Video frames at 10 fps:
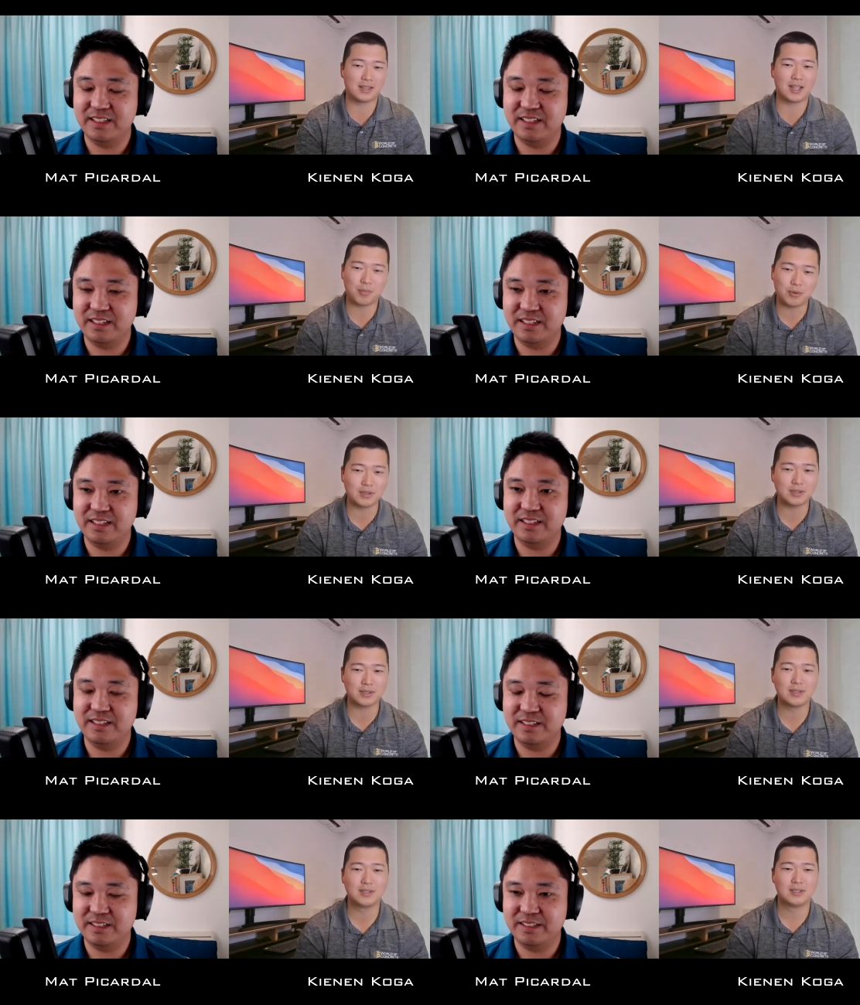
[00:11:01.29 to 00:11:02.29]
Speaker 1: at that
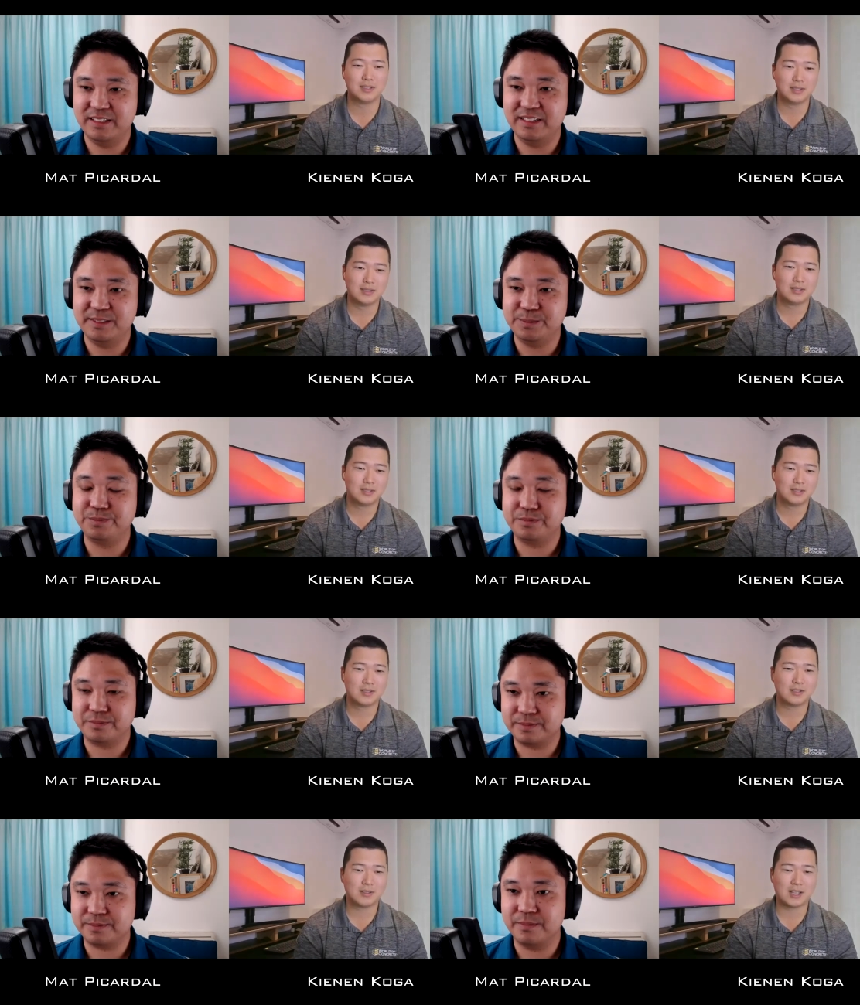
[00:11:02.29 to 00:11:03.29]
point.
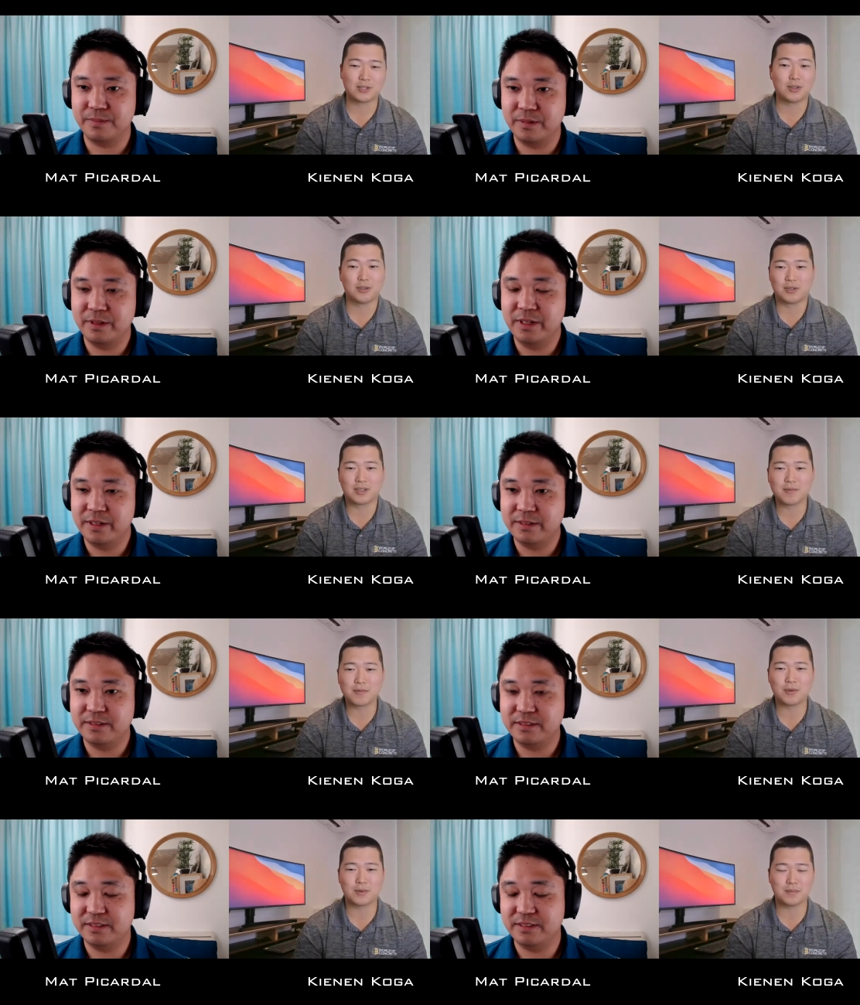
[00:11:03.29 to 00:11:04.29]
So that's all they're
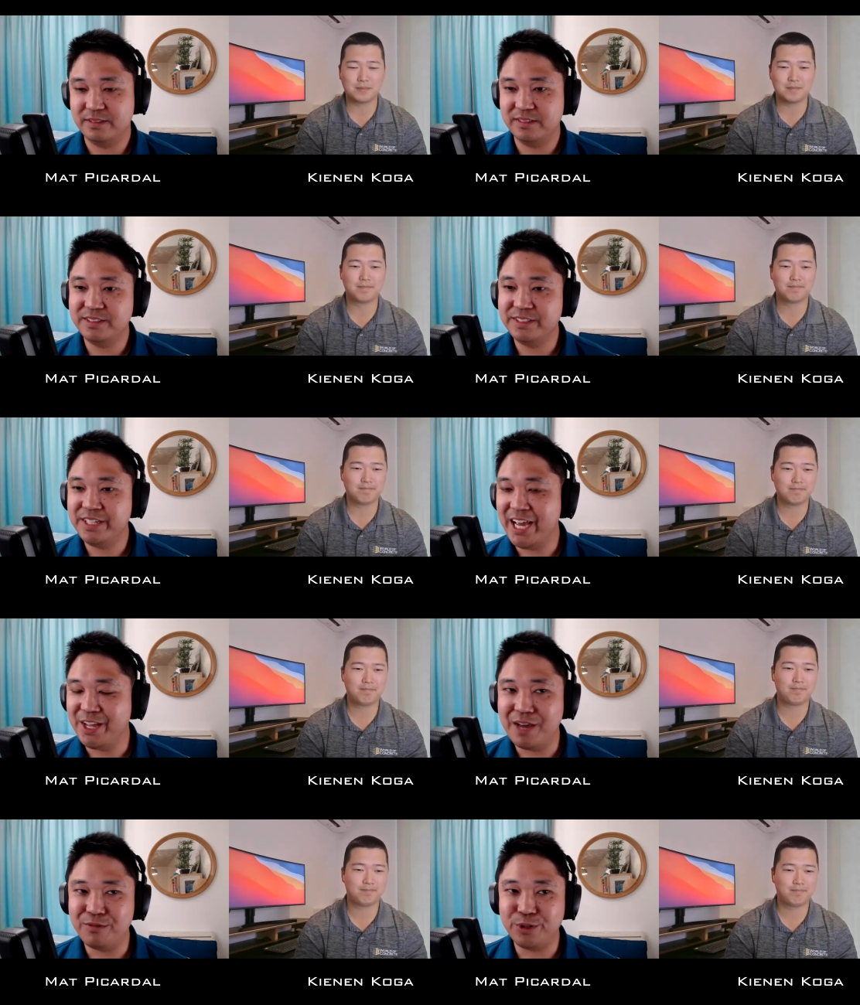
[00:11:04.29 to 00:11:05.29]
looking for
Speaker 2: yeah,
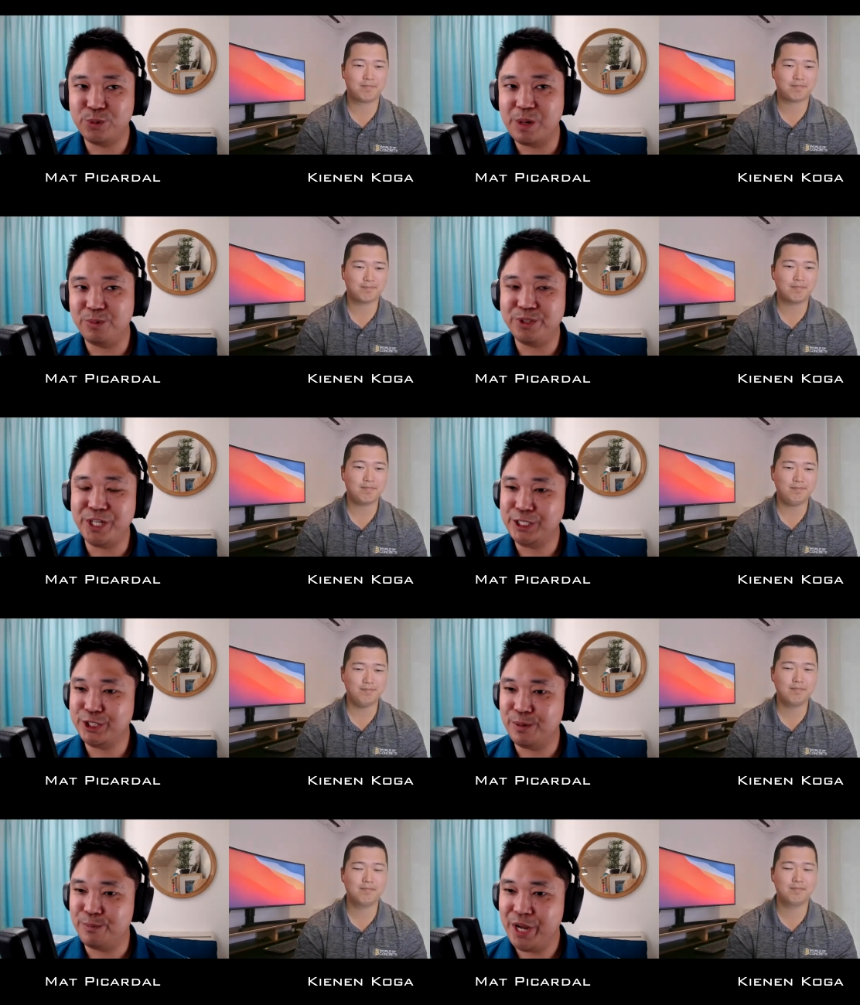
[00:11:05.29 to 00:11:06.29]
you have a good
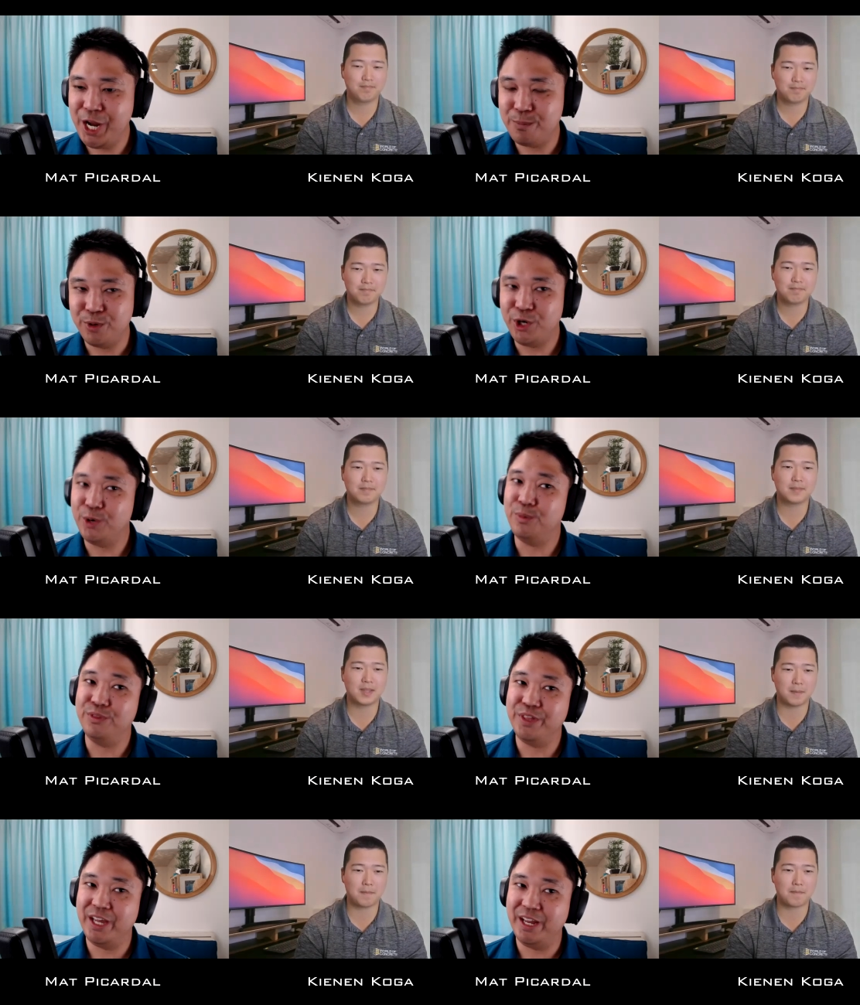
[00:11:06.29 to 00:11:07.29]
reputation on paper,
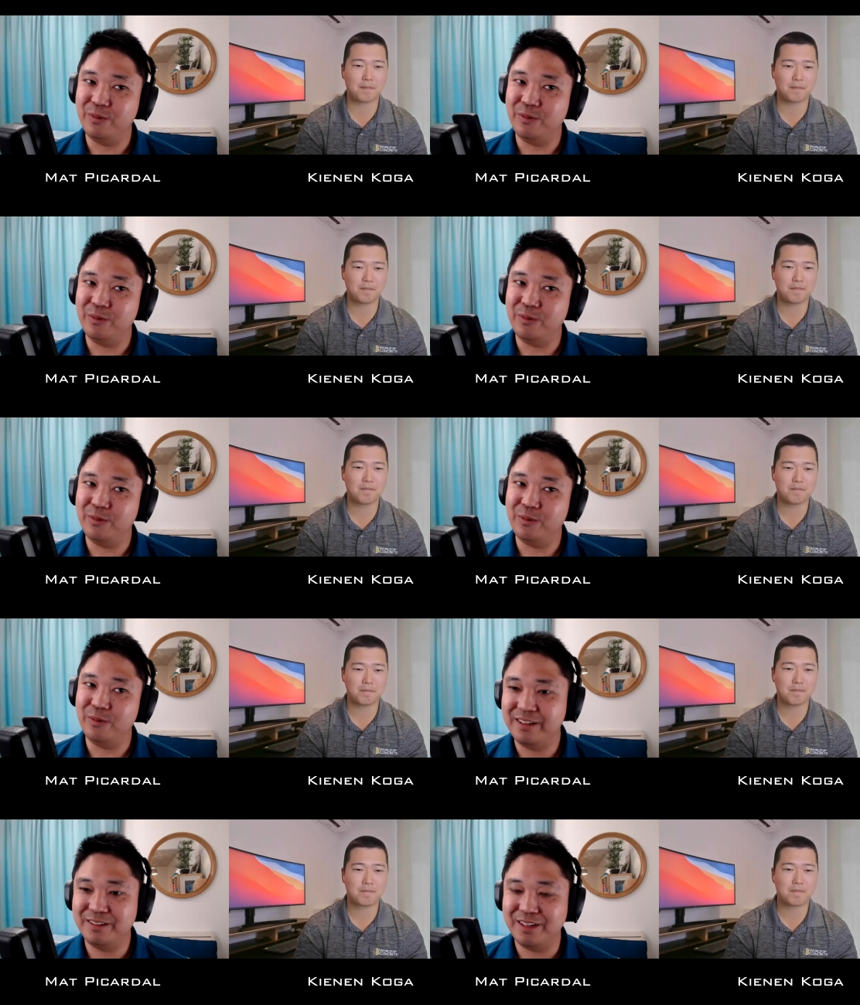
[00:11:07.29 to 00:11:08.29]
but then when
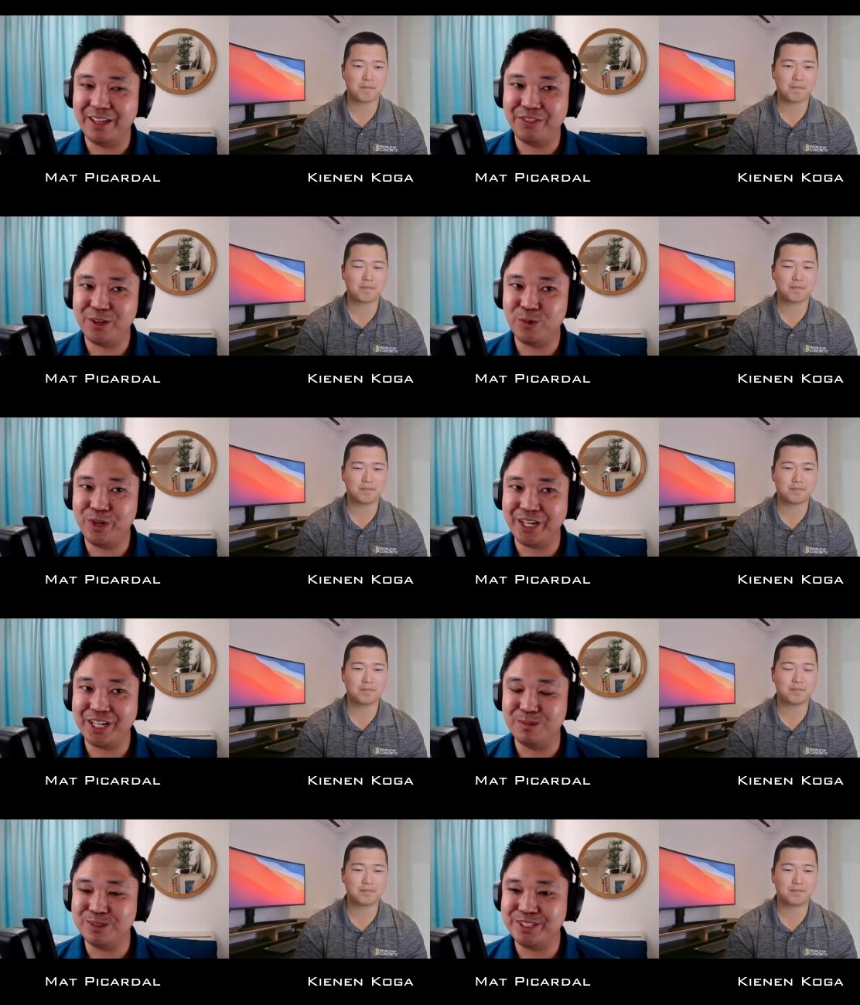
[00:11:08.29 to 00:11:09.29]
it, I think
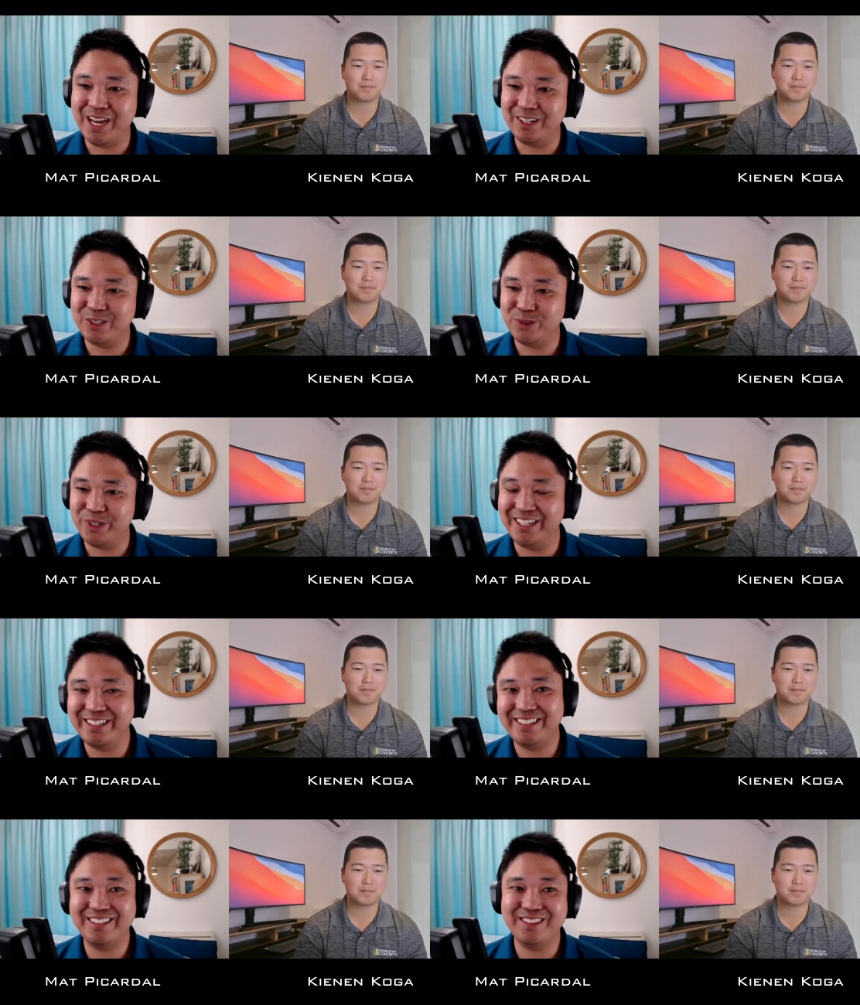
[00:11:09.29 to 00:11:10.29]
when it comes down to it,
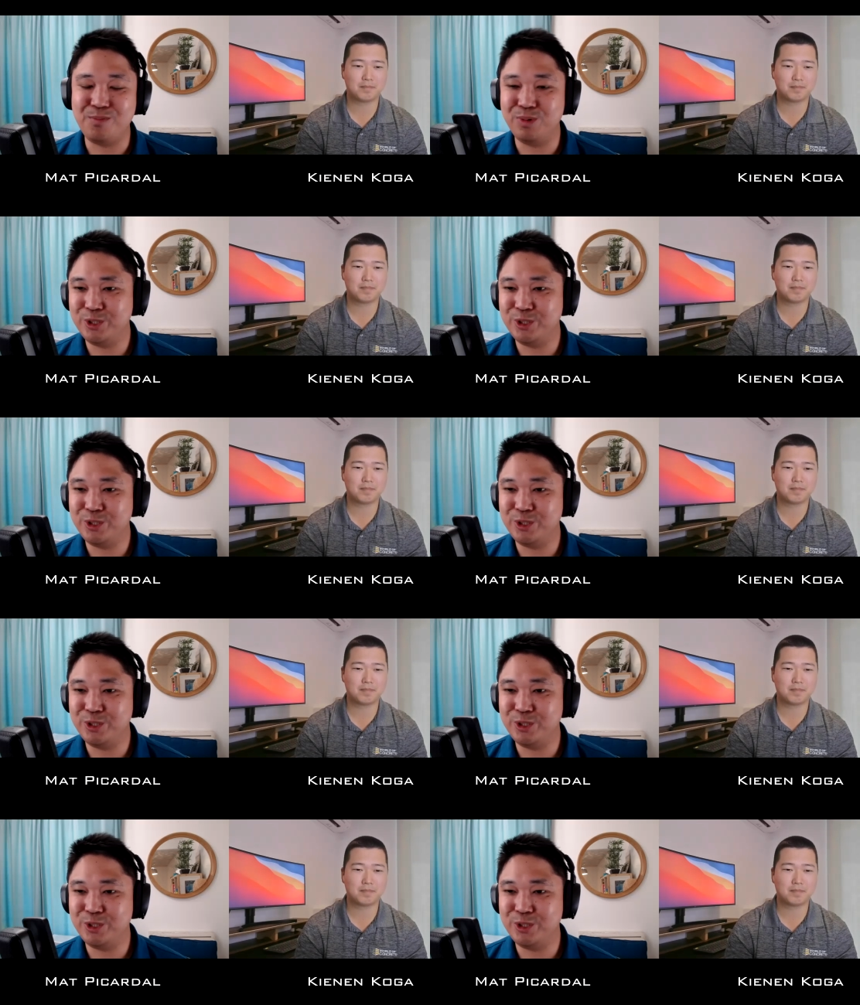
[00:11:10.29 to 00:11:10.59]
they put